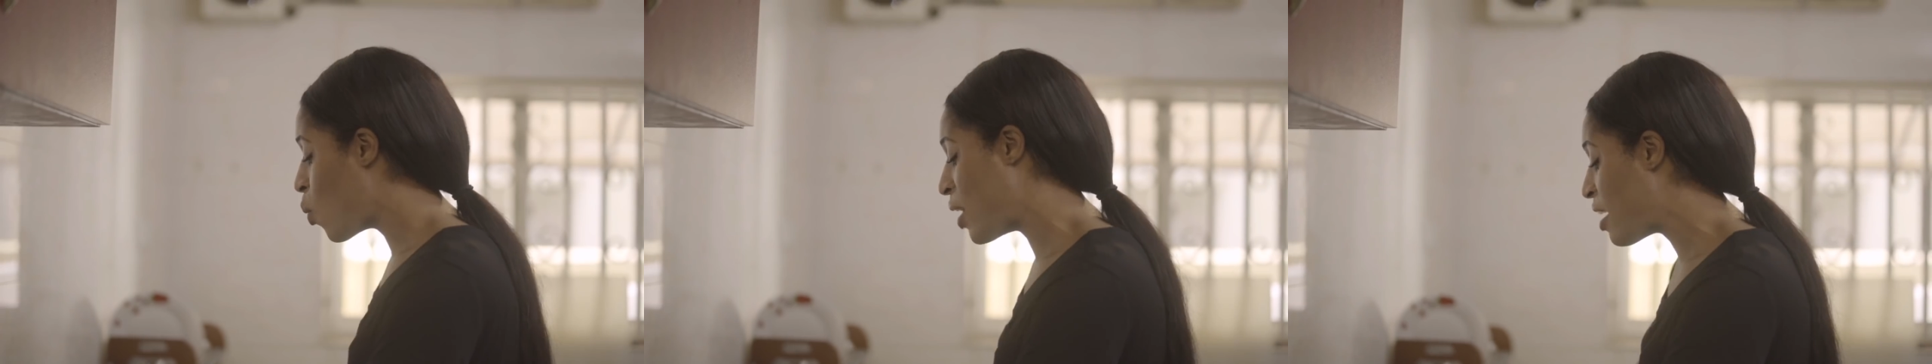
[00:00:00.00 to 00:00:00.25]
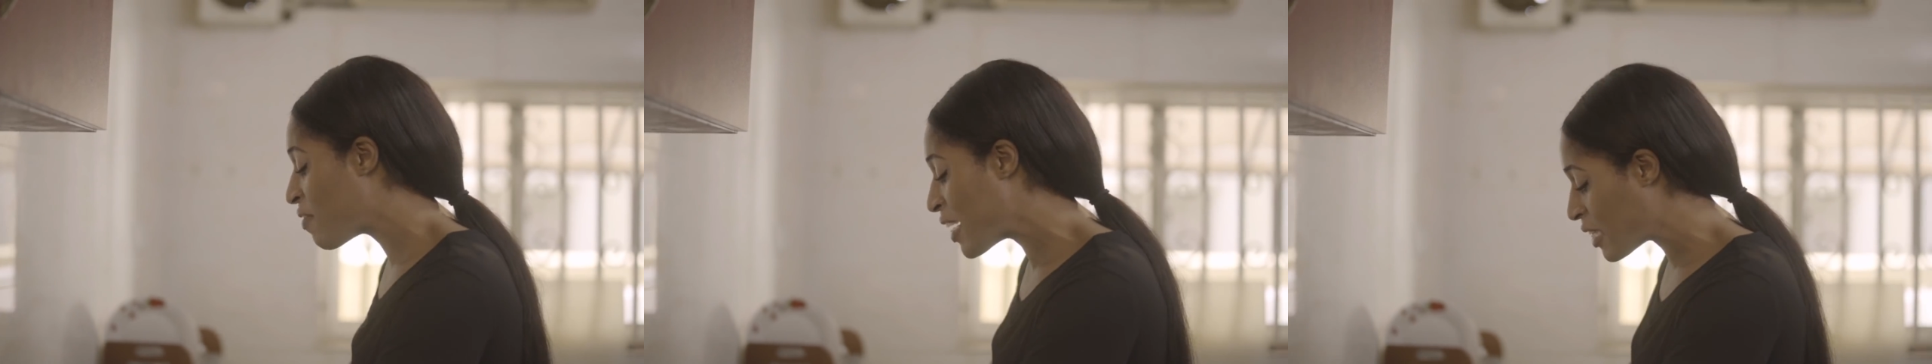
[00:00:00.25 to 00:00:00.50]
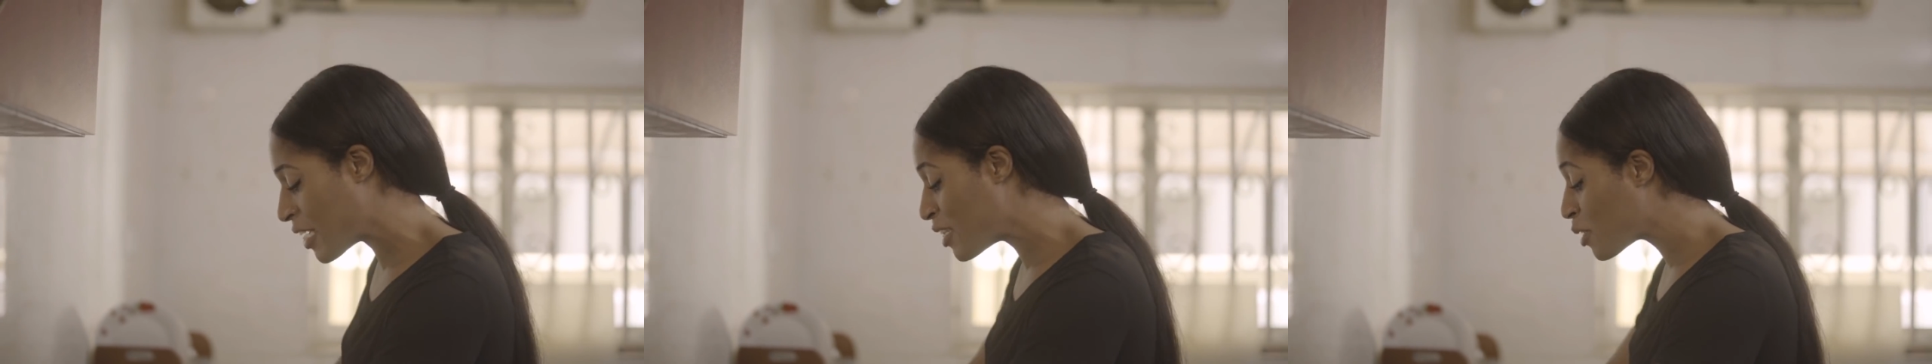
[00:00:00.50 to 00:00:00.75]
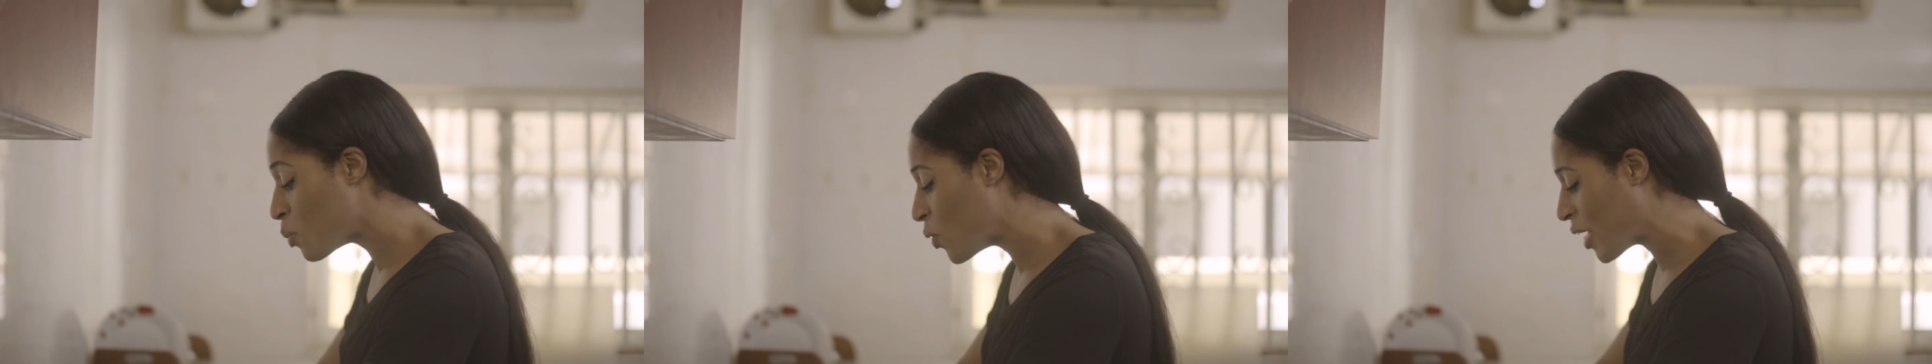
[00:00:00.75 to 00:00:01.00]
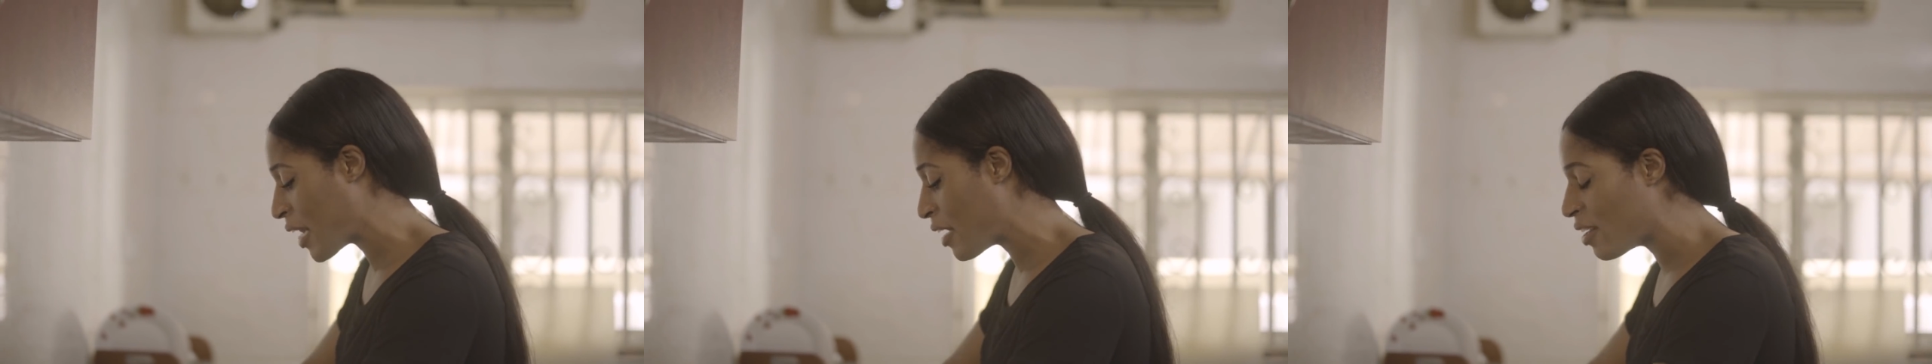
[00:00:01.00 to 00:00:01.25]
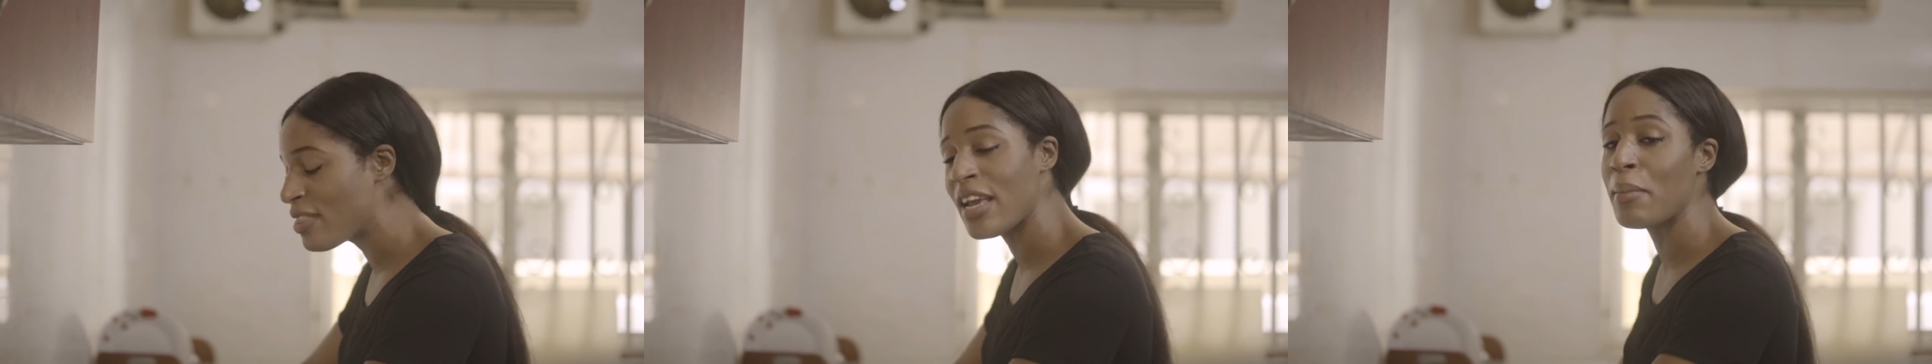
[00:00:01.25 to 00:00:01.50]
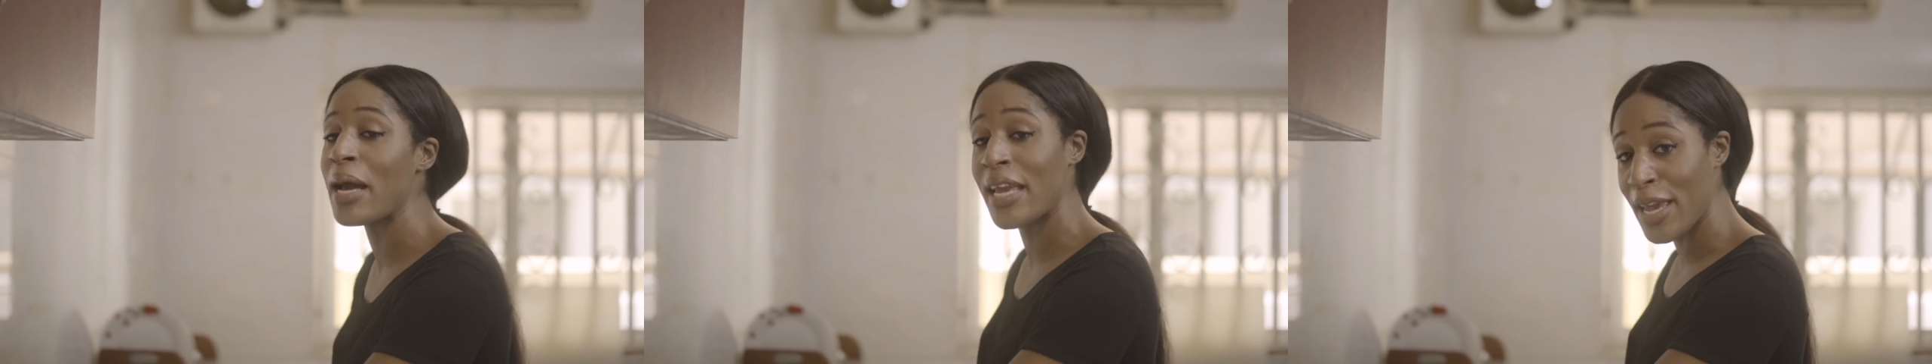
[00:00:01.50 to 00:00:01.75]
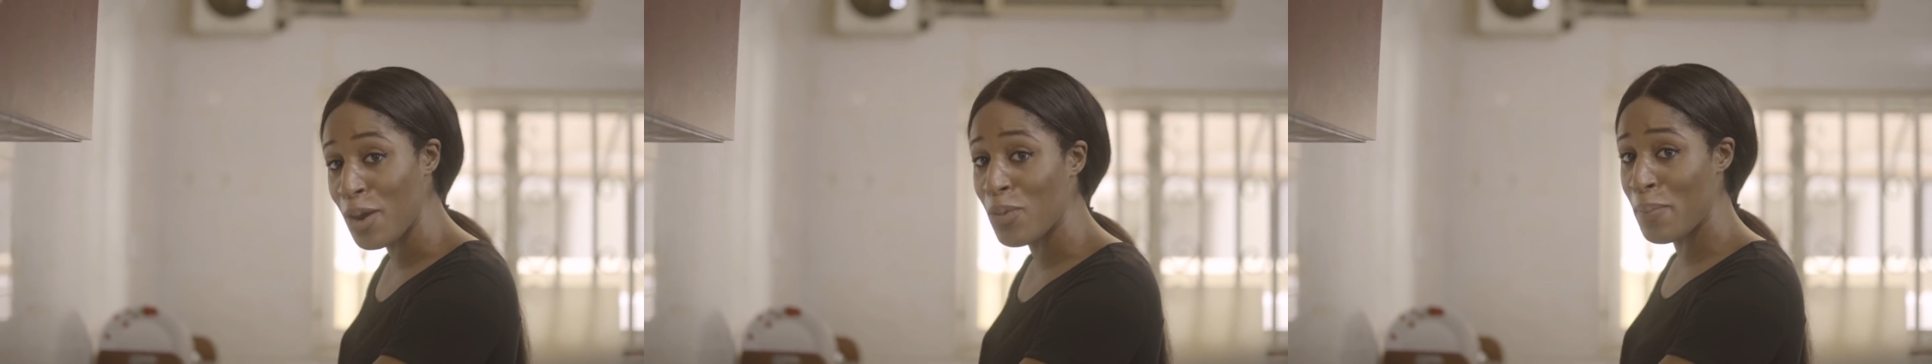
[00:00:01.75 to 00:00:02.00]
whenever I taste smoke in anything, I'm
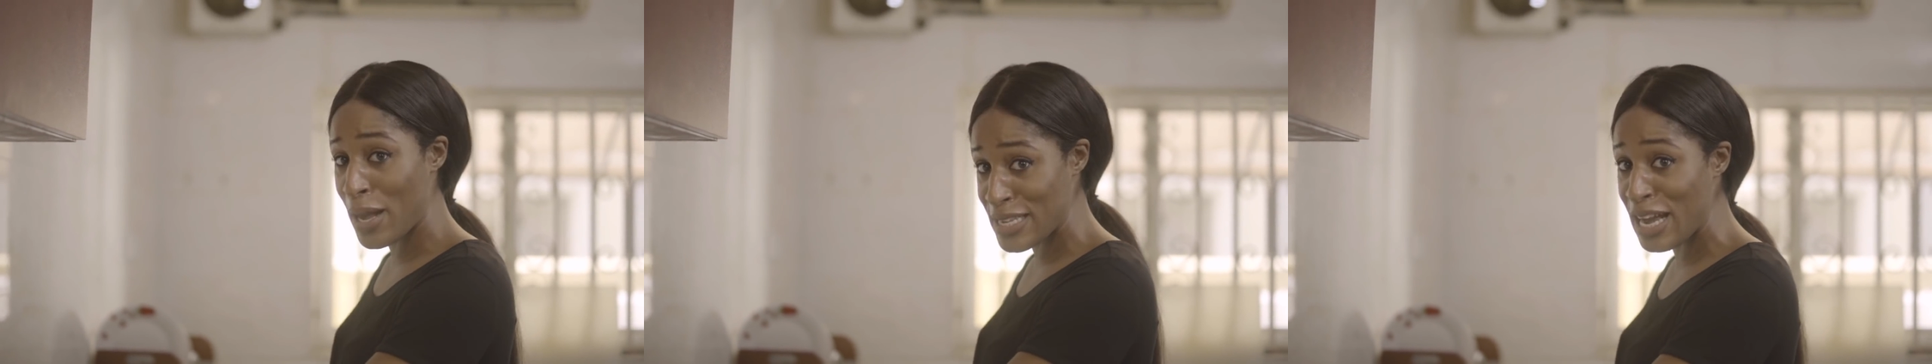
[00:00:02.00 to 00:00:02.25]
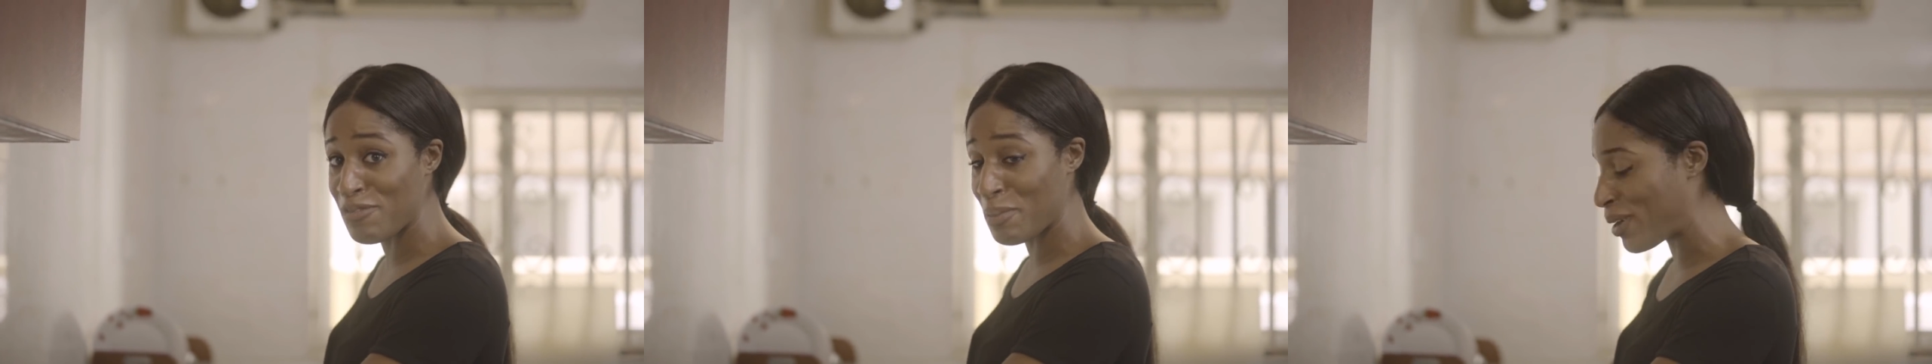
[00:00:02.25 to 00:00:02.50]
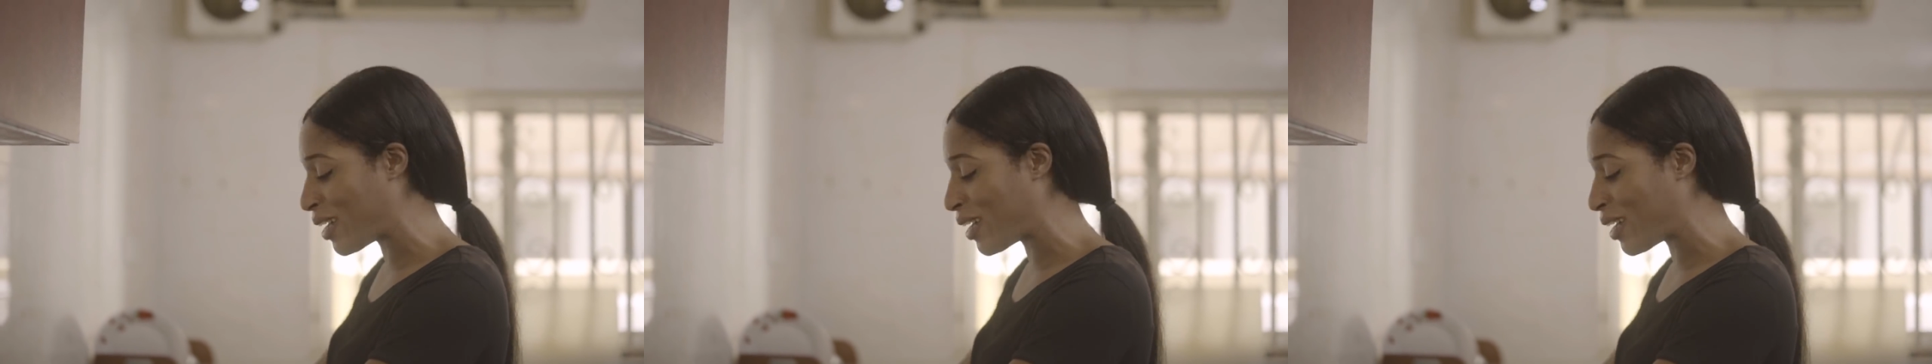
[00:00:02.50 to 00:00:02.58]
like, yeah, we're about to have a